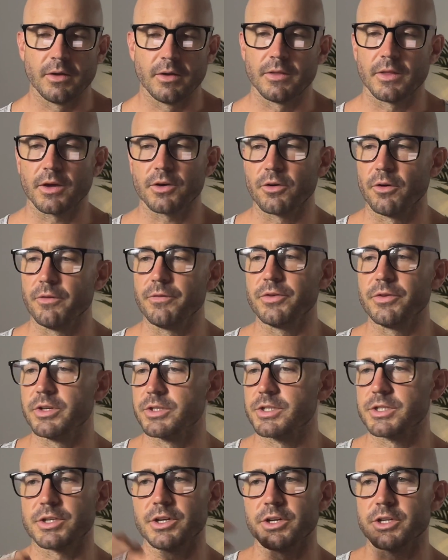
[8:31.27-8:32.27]
That
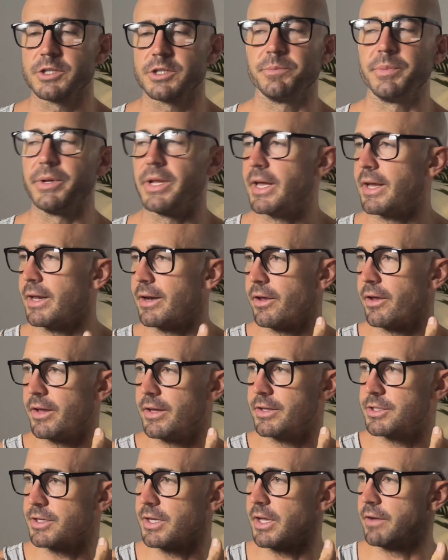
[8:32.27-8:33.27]
confidence is going to spill out
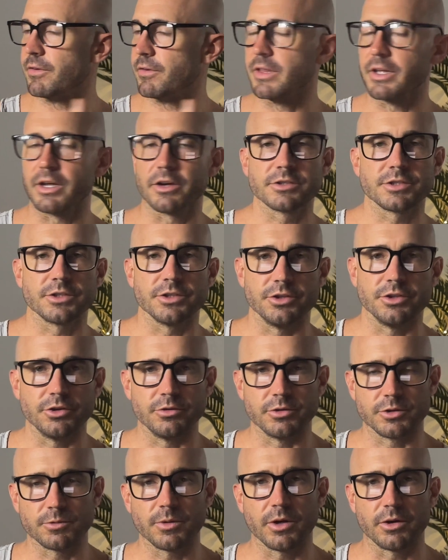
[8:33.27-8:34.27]
into everything else that you do
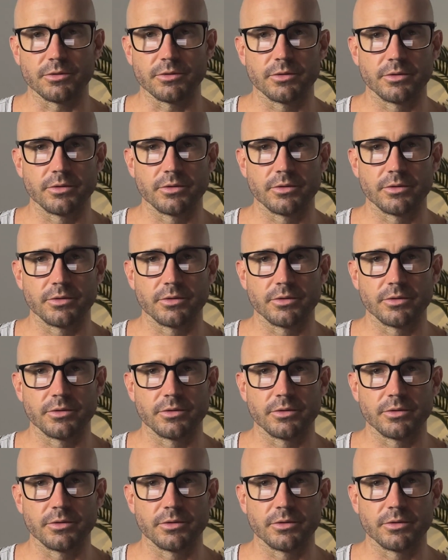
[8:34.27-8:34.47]
as well.